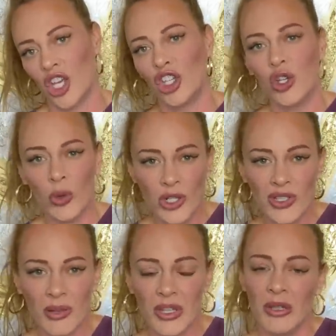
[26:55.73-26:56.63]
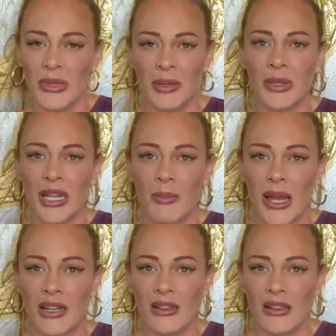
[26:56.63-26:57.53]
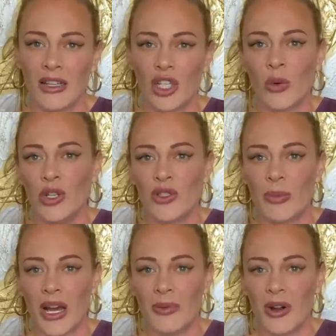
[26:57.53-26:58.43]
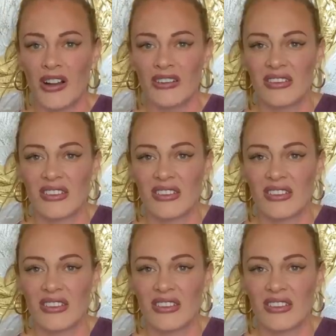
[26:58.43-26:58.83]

You want to use something to manipulate men? You want to use a body part?